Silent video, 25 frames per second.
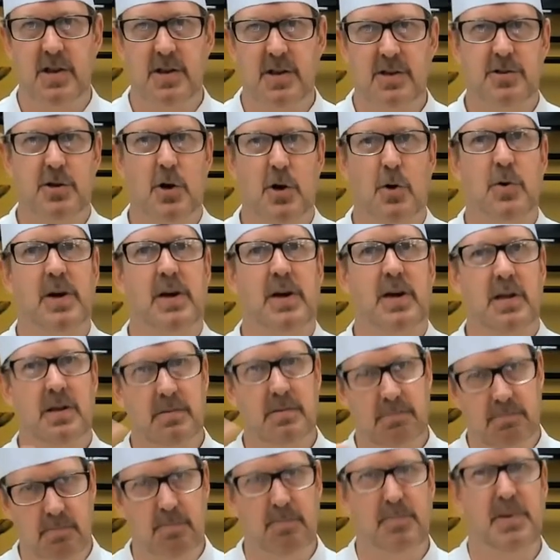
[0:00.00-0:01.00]
so it can
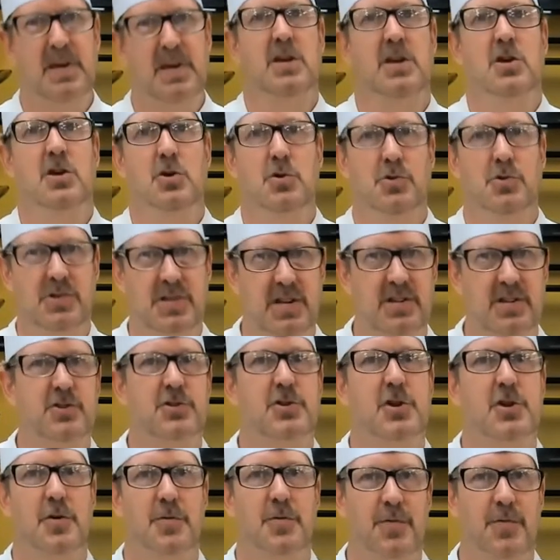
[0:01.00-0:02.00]
be used in
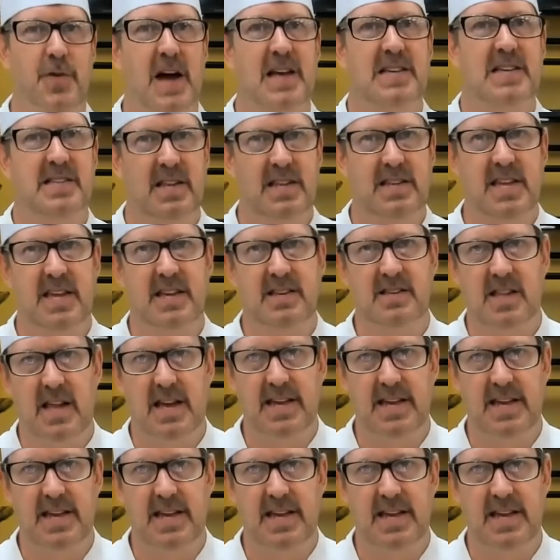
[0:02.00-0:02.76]
stir fries and things like